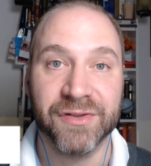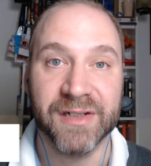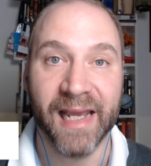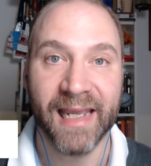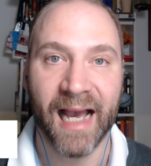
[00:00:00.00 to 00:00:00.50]

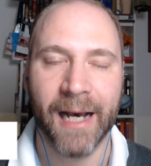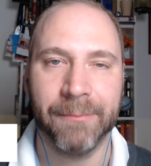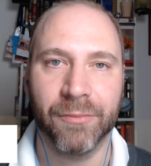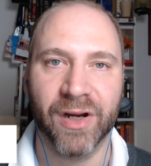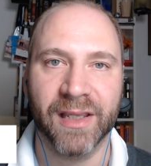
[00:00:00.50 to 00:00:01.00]
Today
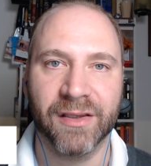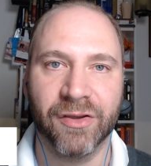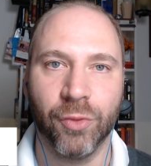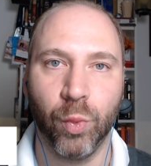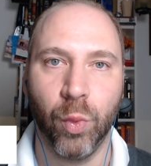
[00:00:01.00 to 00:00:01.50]
I'm bringing
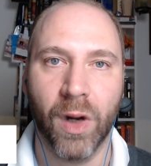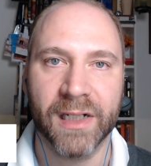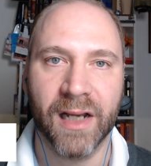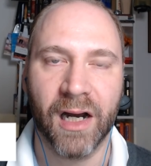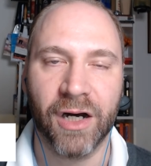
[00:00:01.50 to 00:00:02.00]
you
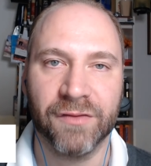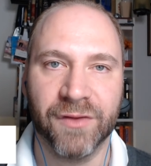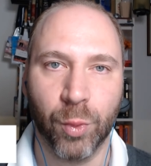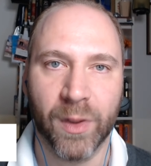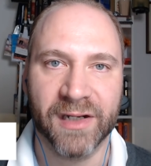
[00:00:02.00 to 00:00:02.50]
one of
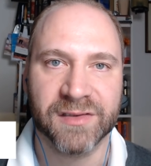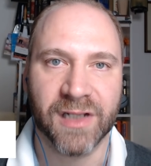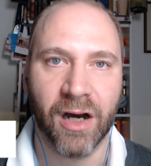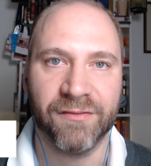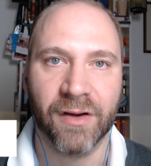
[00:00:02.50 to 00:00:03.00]
the winners
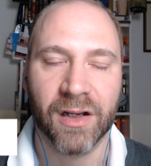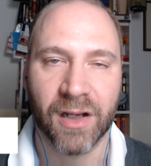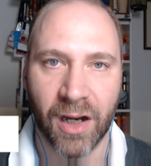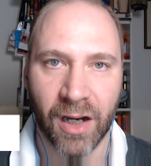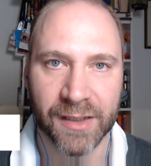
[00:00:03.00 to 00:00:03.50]
of
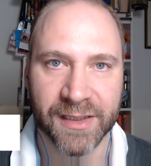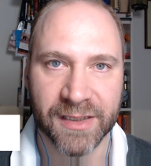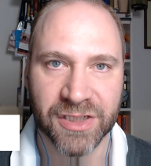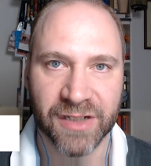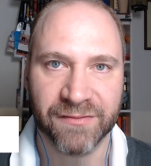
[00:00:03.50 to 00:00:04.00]

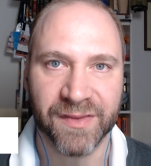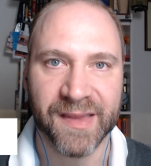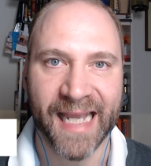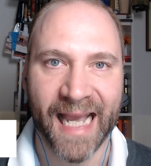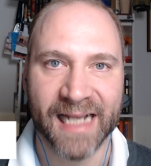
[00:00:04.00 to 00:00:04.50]
Content
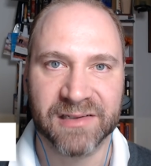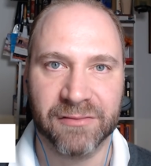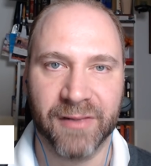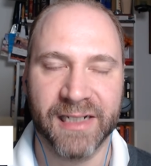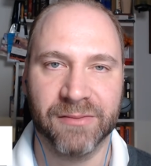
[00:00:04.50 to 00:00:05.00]
Shift, the
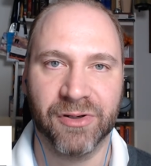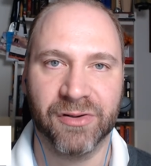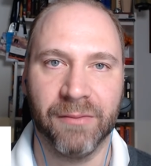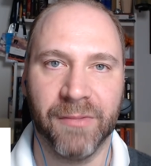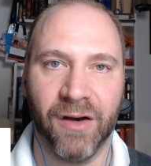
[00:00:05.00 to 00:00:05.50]
accelerator
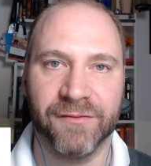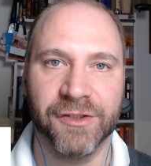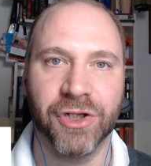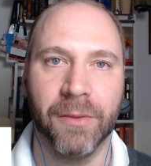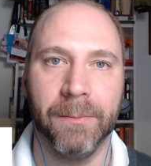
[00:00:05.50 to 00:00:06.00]
program of
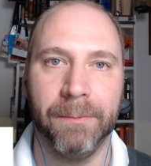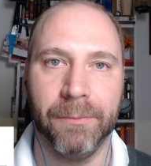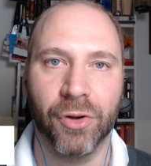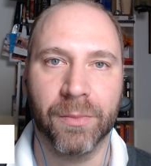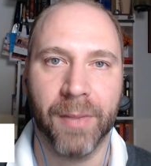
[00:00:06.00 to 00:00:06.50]
the German
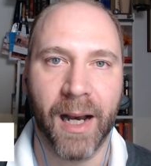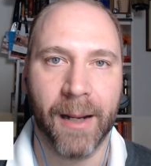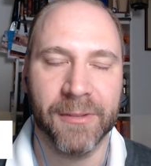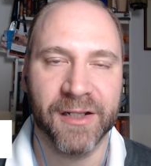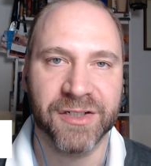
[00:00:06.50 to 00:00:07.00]
book
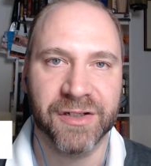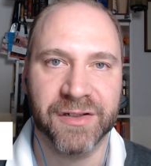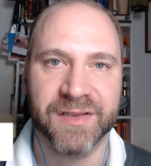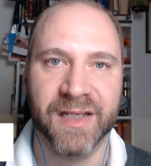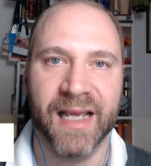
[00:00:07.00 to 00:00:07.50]

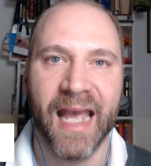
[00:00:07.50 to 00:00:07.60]
publishers